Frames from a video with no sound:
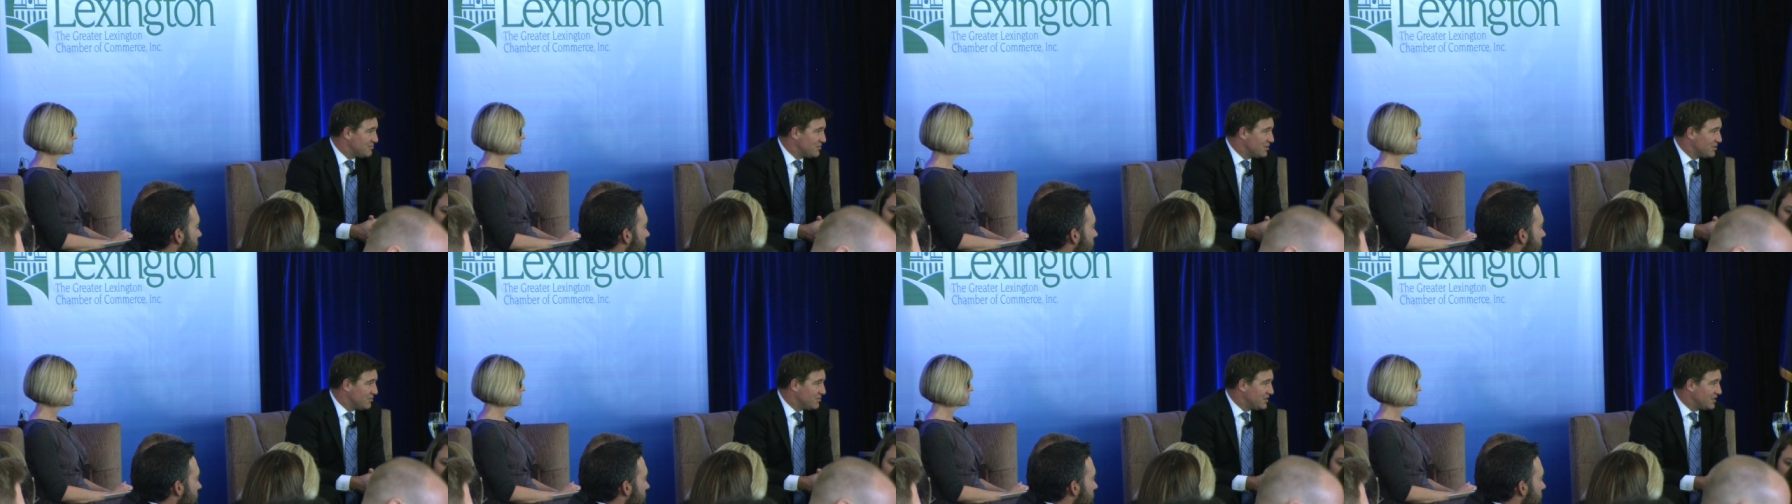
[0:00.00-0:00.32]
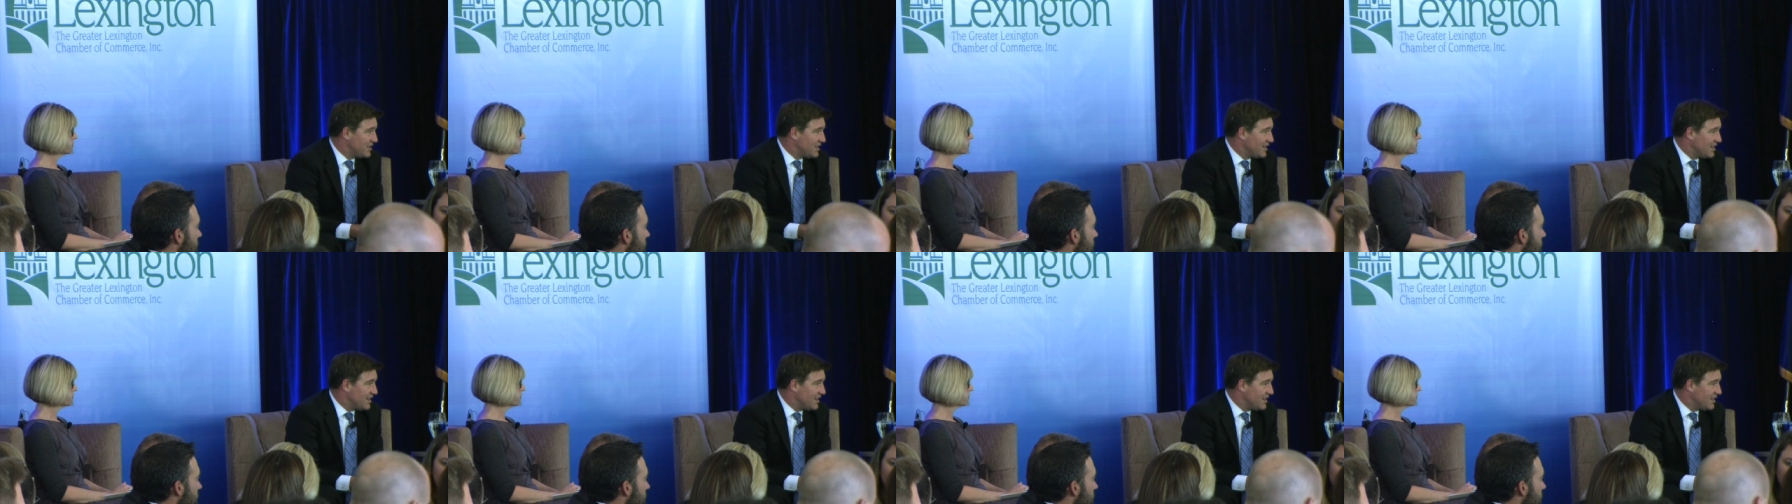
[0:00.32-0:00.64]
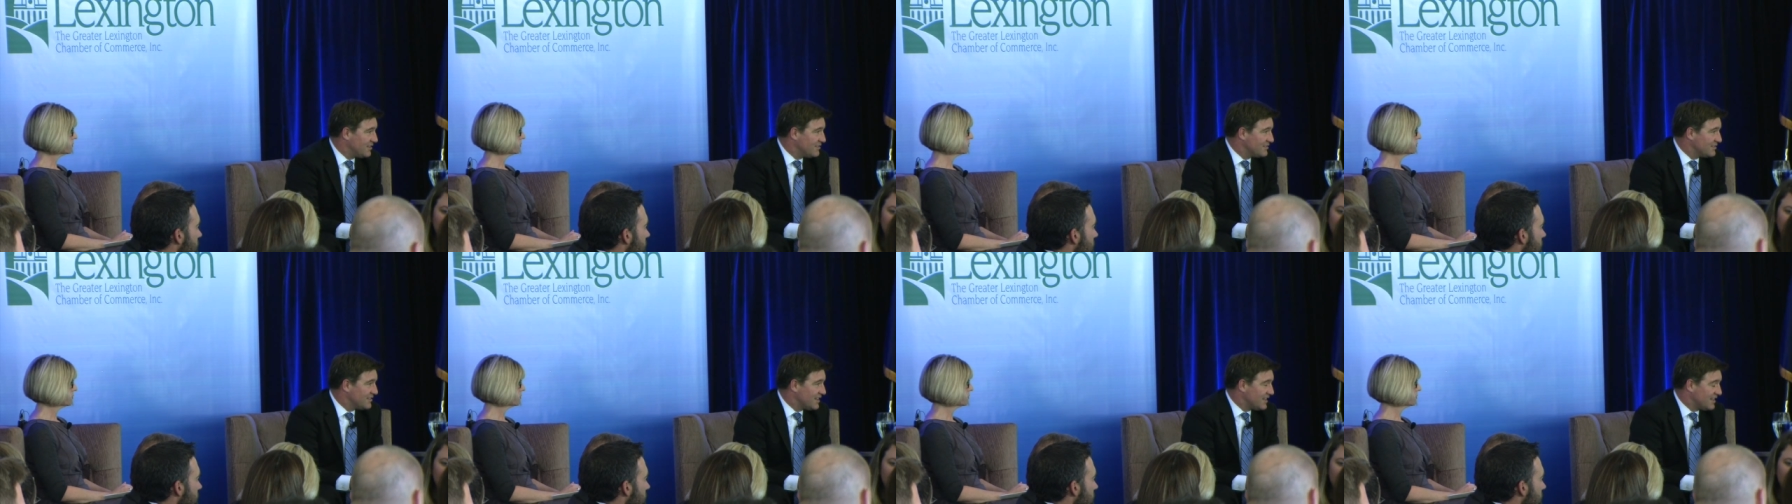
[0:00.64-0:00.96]
in Bourbon
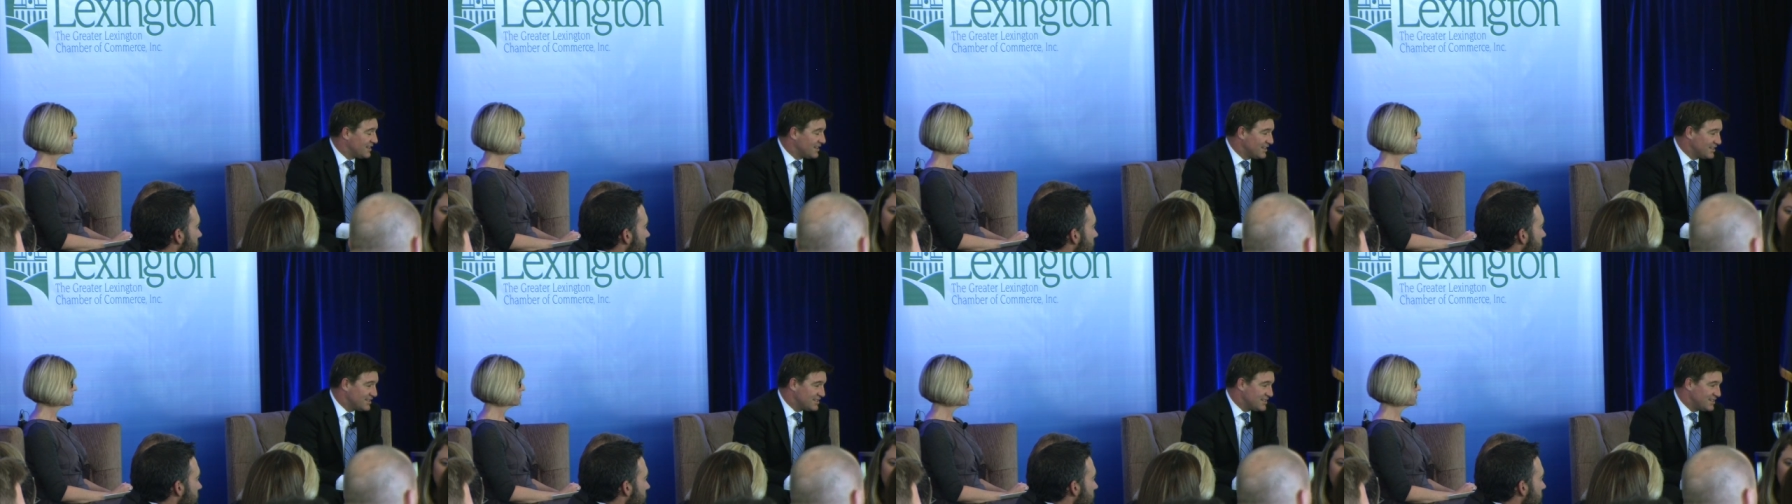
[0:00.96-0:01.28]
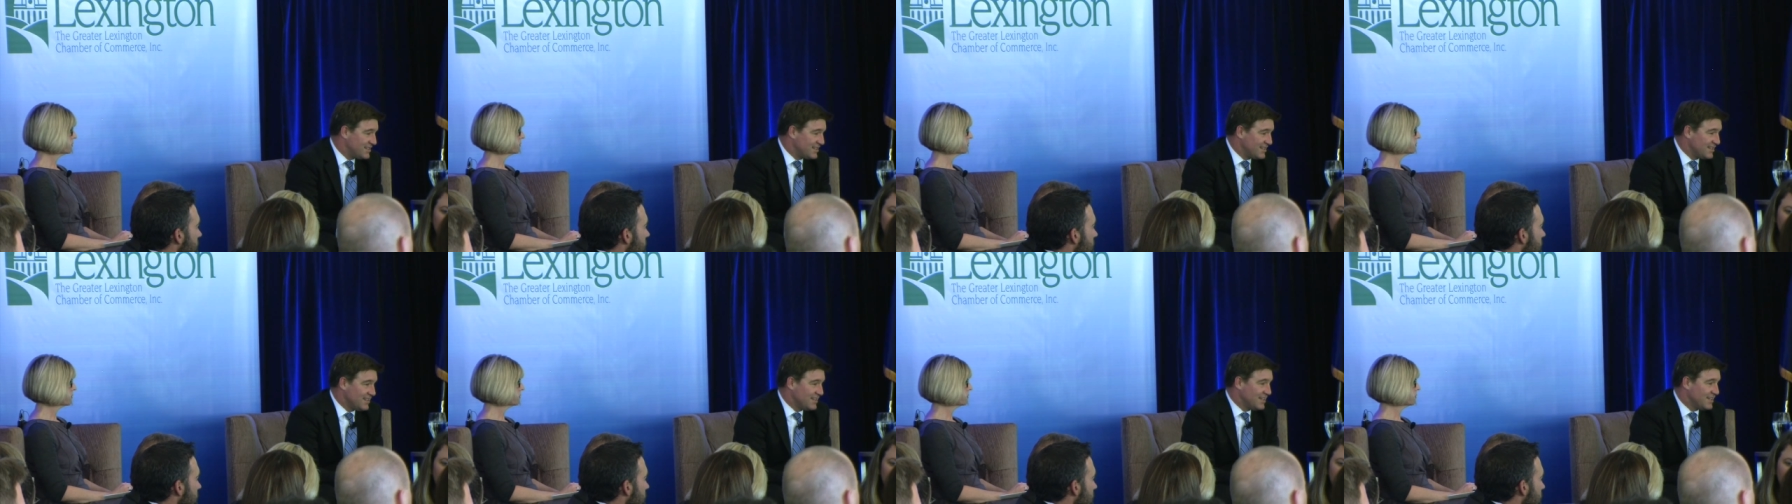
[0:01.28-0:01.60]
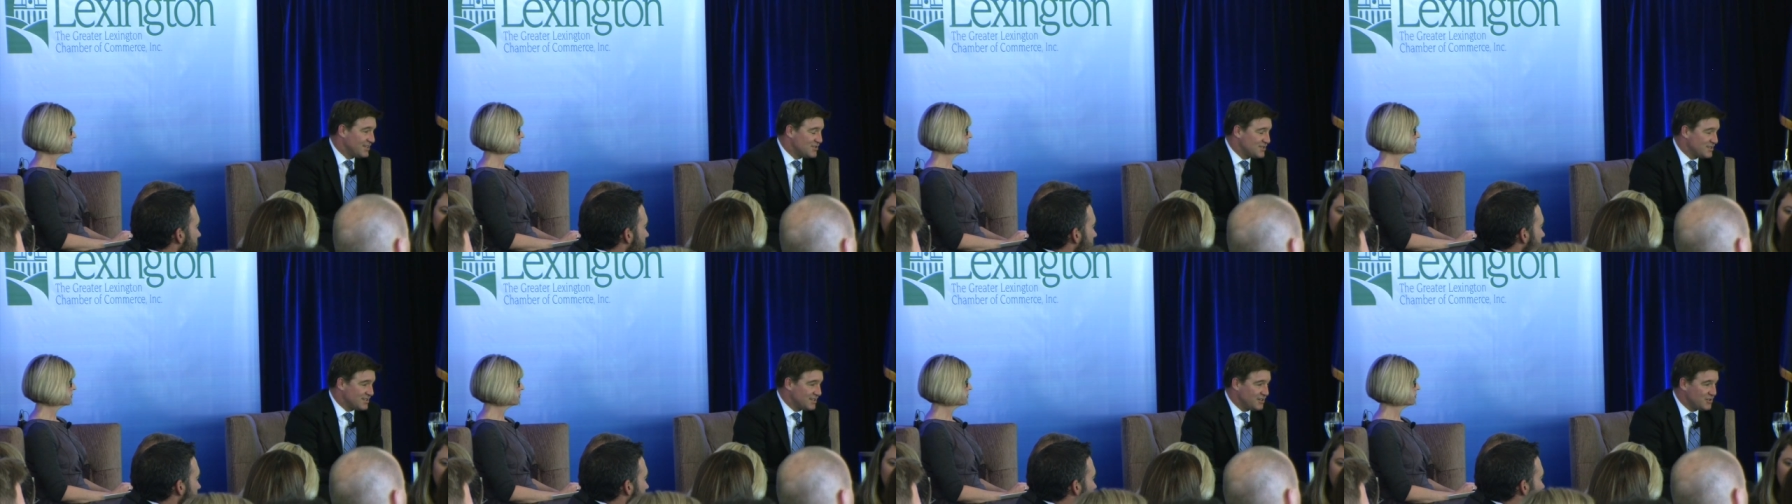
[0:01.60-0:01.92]
County, got elected to the
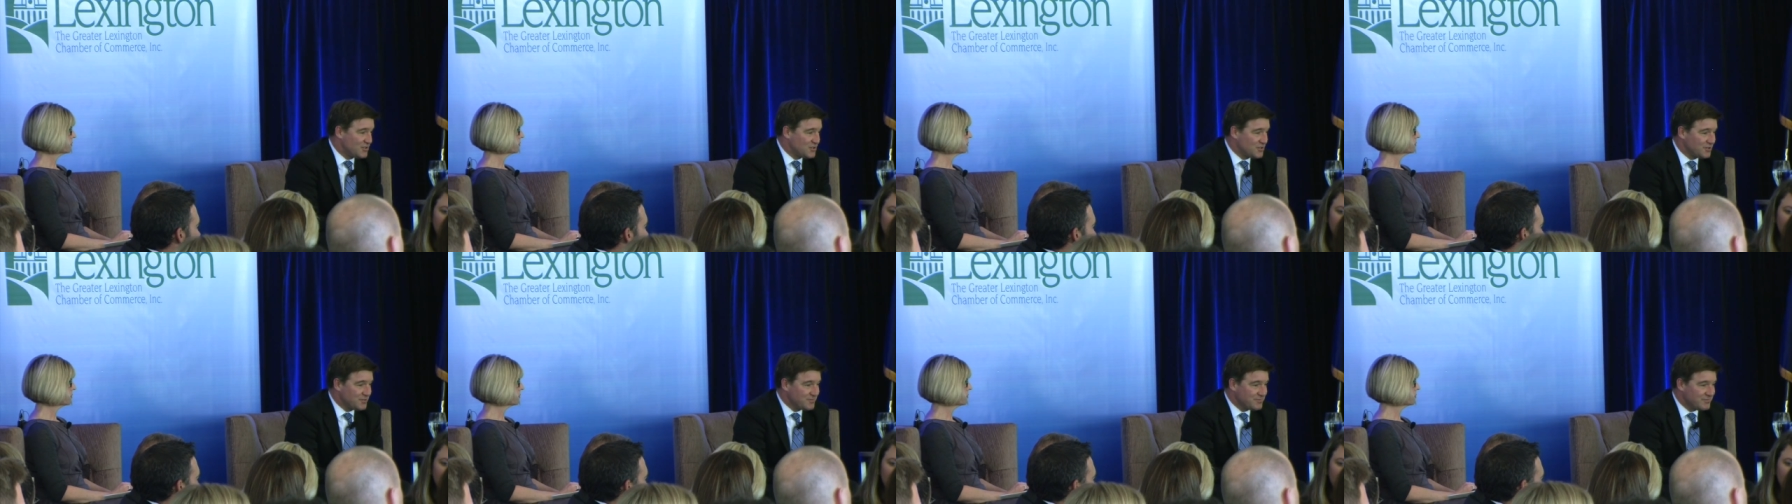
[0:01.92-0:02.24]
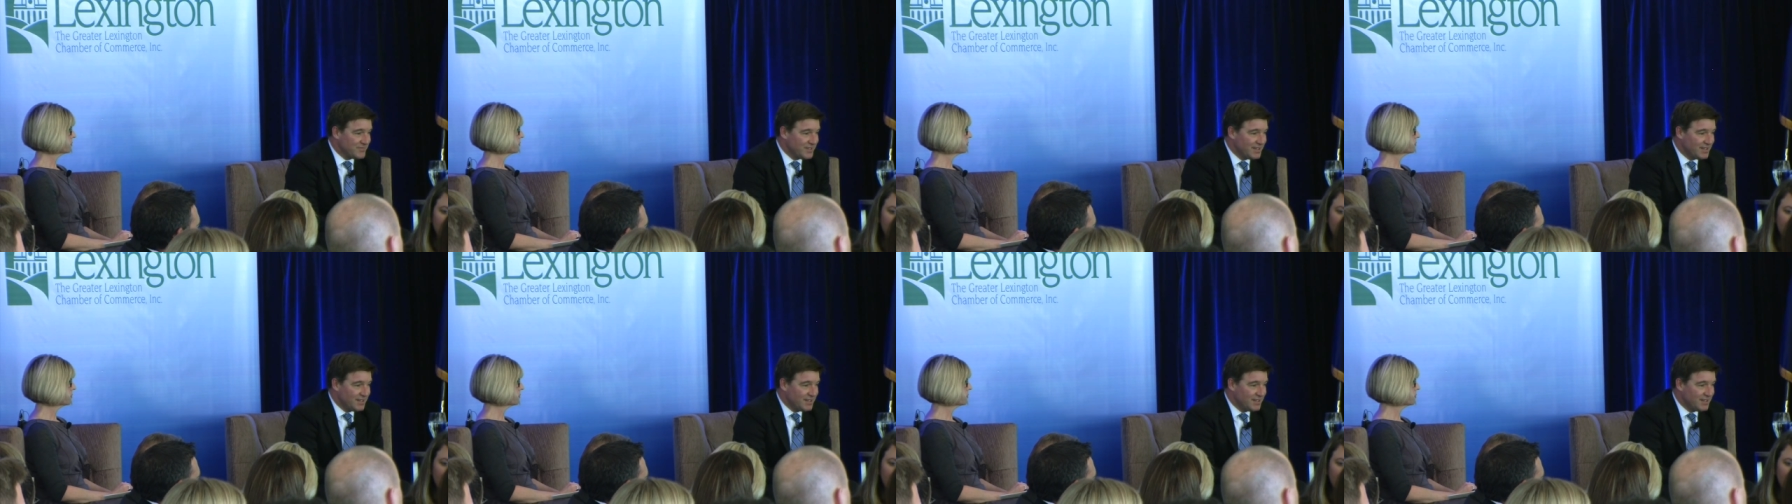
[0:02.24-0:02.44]
legislature,